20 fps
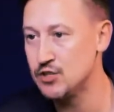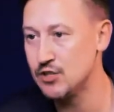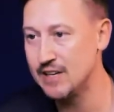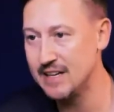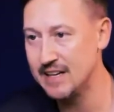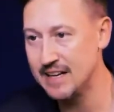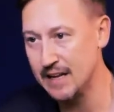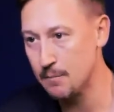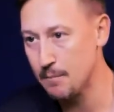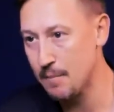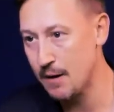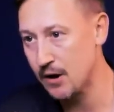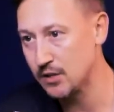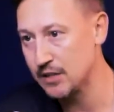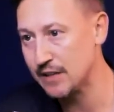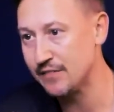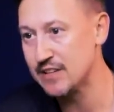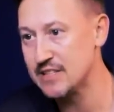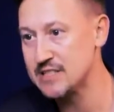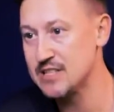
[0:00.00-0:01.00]
You need to get a better
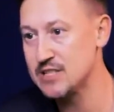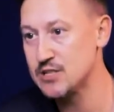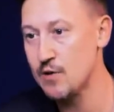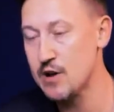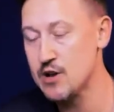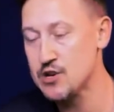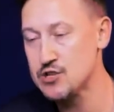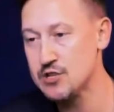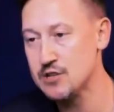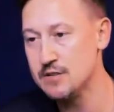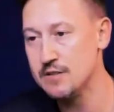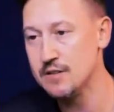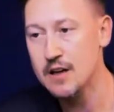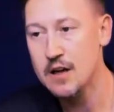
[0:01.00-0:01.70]
living situation,